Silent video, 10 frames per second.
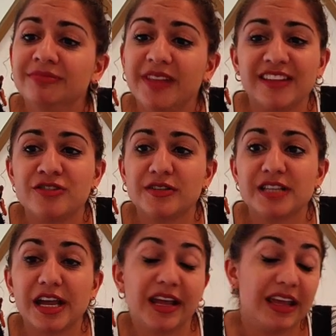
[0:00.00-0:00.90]
That's not
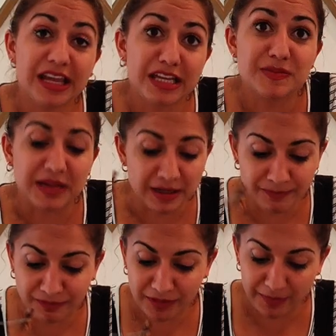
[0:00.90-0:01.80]
saying eat
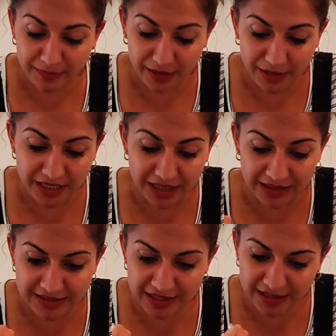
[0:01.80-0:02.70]
me, but yeah,
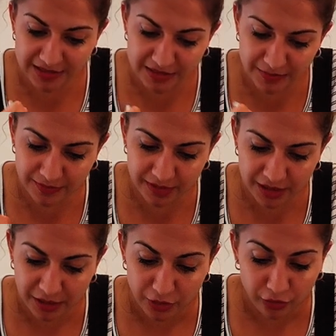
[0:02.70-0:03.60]
let's get some
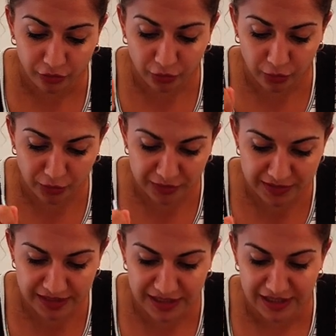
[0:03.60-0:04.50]
sauce